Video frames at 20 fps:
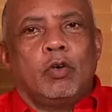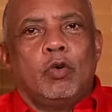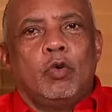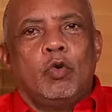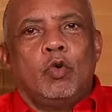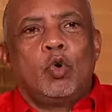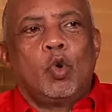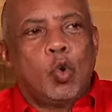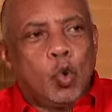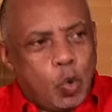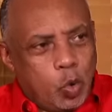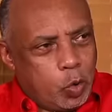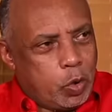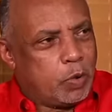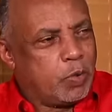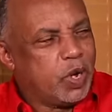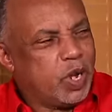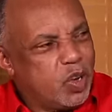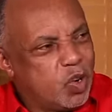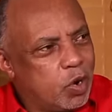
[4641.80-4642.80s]
rule
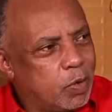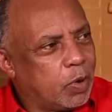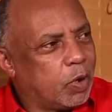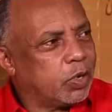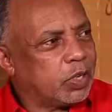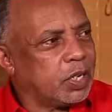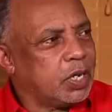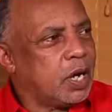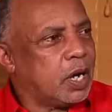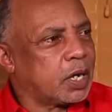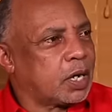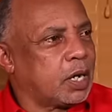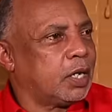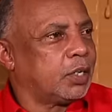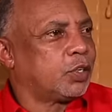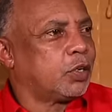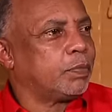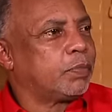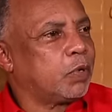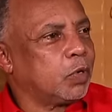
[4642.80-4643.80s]
where we know about in our
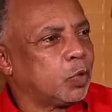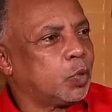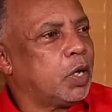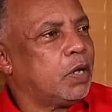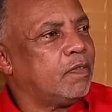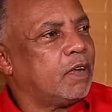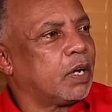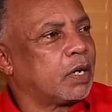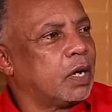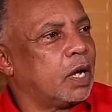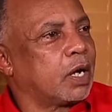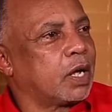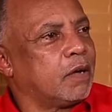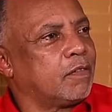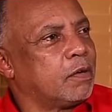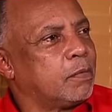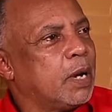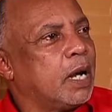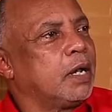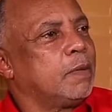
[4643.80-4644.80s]
clash, up to 12 o'clock,
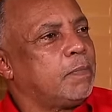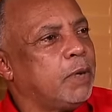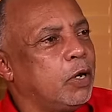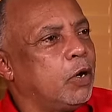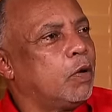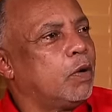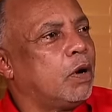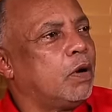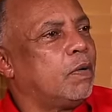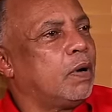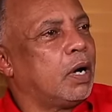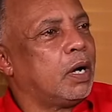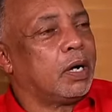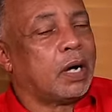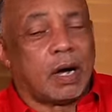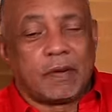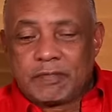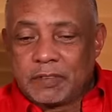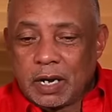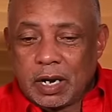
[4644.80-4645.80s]
everybody play hour.
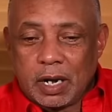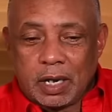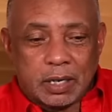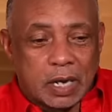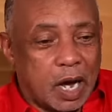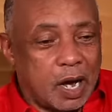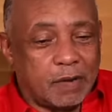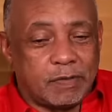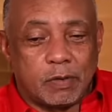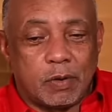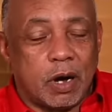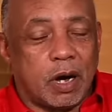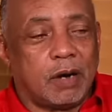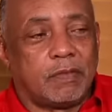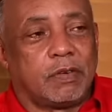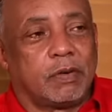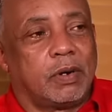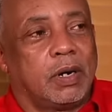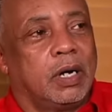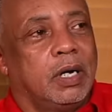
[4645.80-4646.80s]
After that half
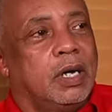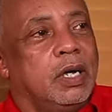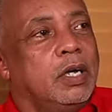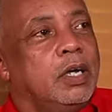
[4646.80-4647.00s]
hour.